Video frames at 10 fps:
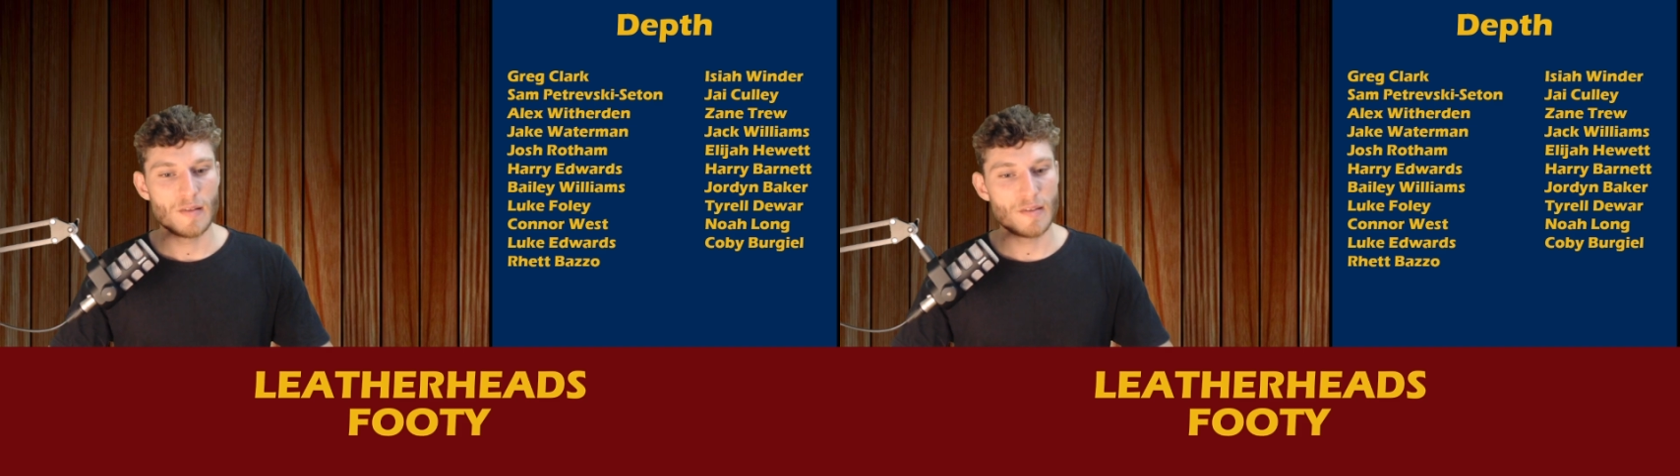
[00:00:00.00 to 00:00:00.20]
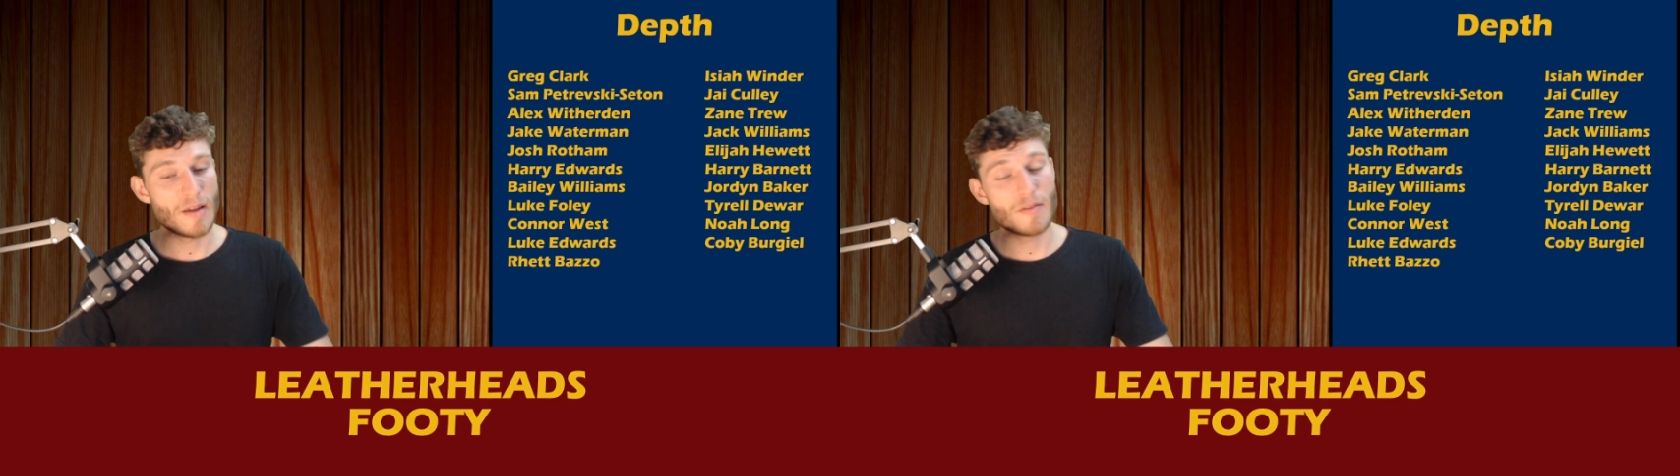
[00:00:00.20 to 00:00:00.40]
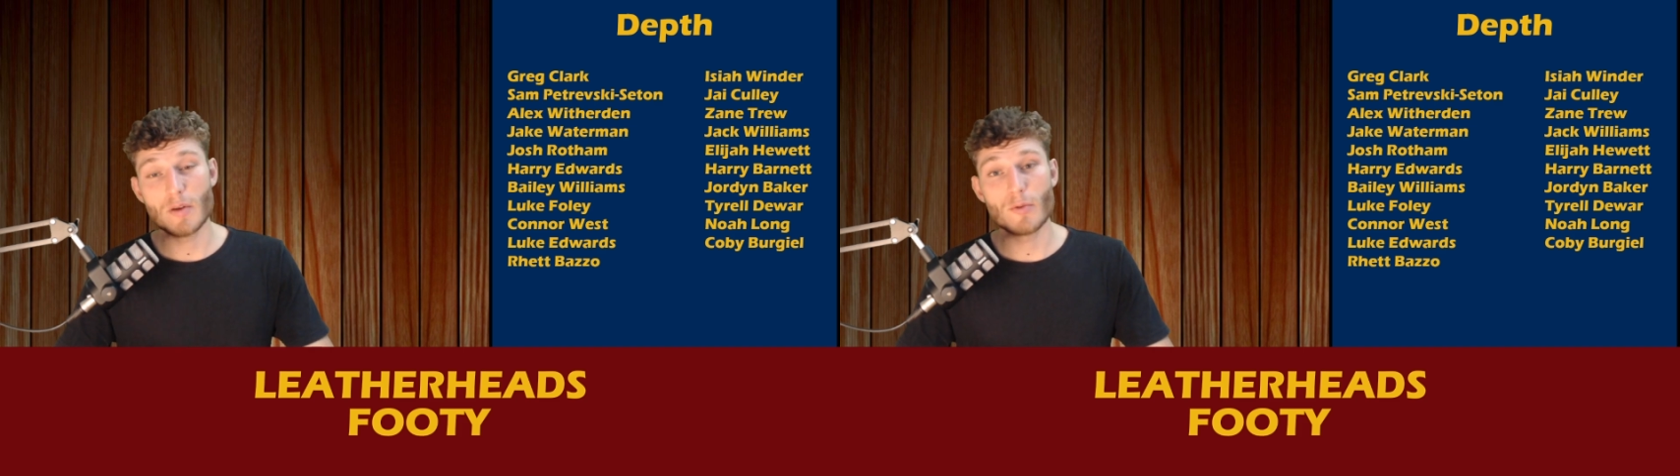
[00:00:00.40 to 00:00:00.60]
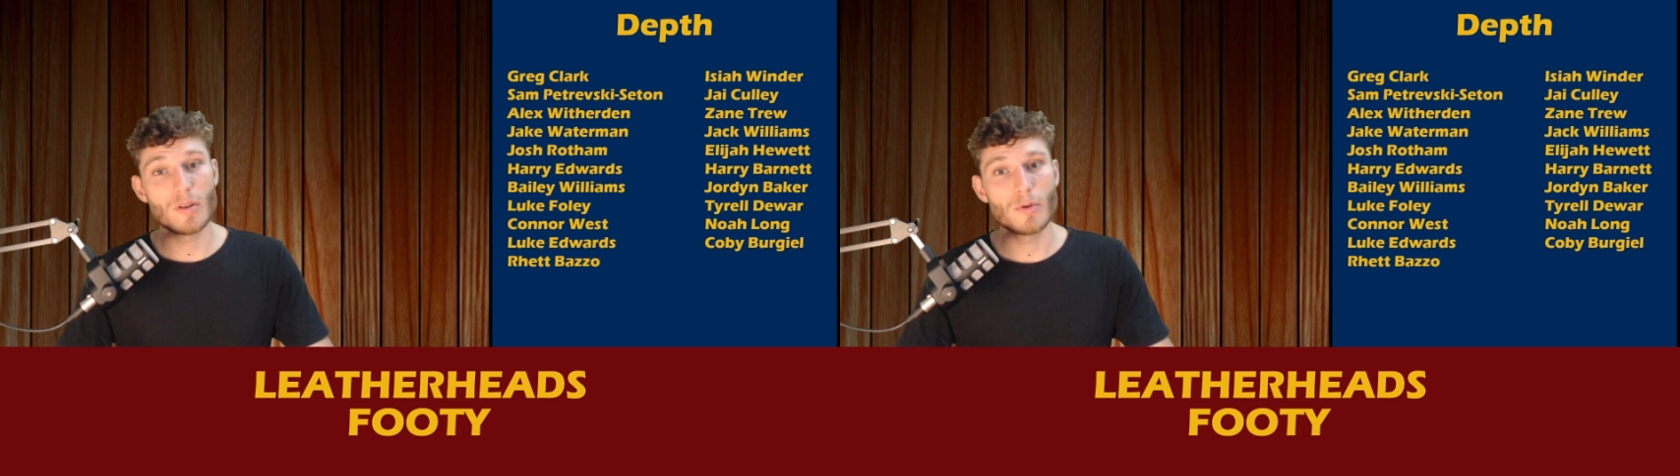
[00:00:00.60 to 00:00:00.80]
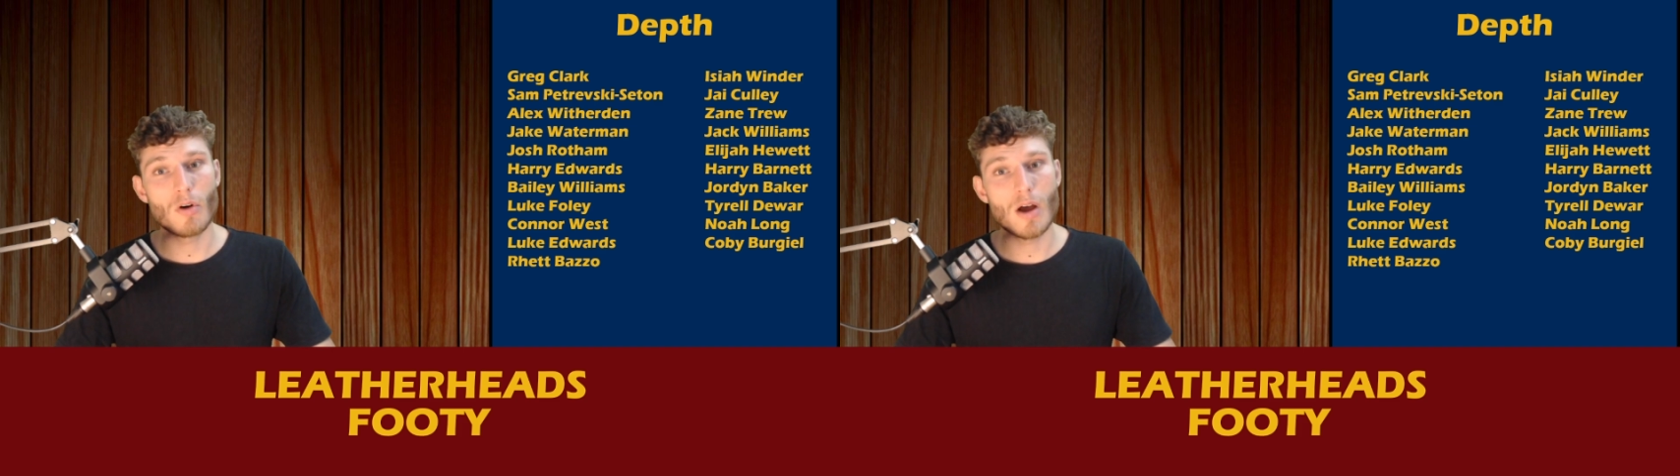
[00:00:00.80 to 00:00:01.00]
seems to be
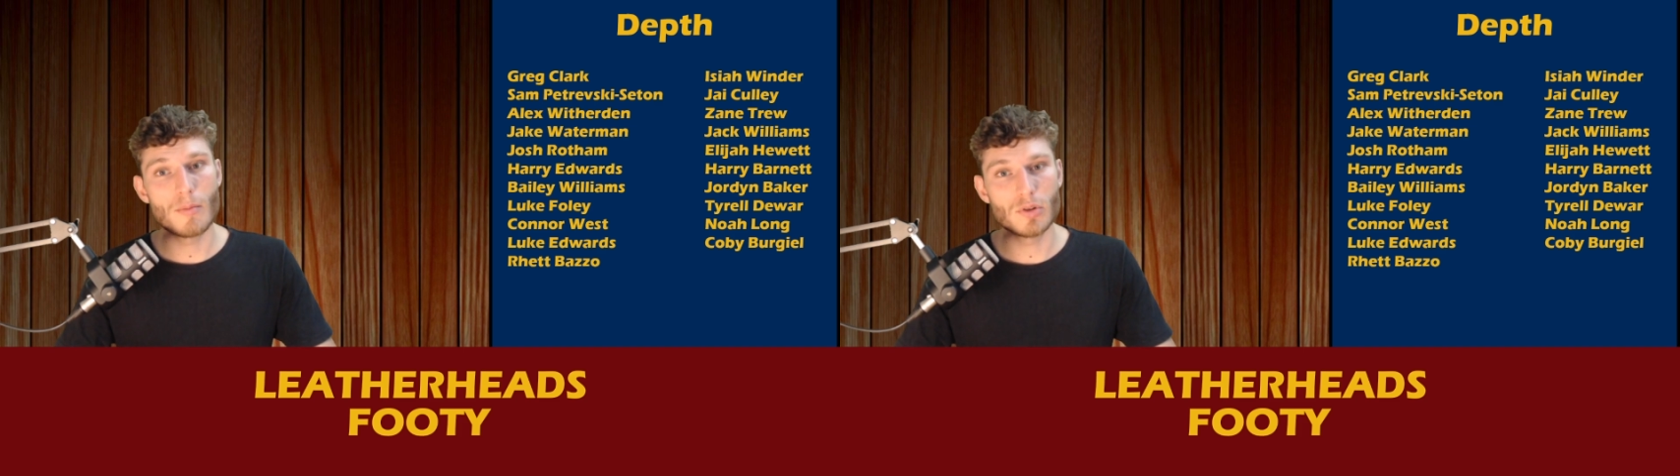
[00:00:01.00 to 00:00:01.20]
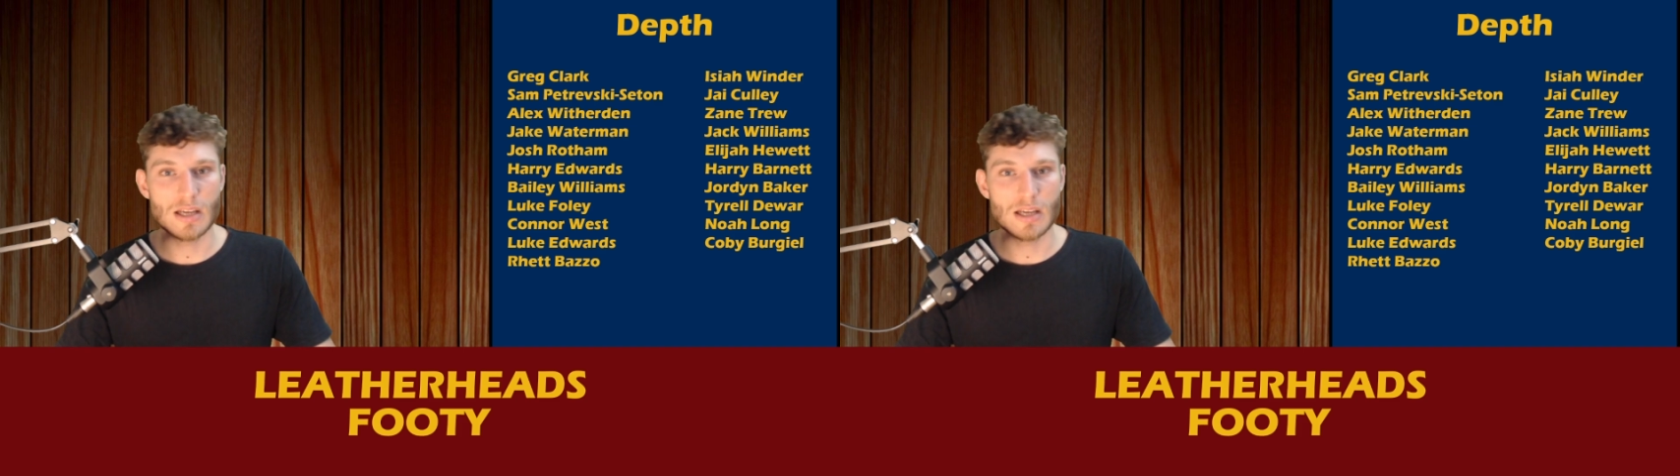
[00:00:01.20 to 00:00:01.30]
really reliable,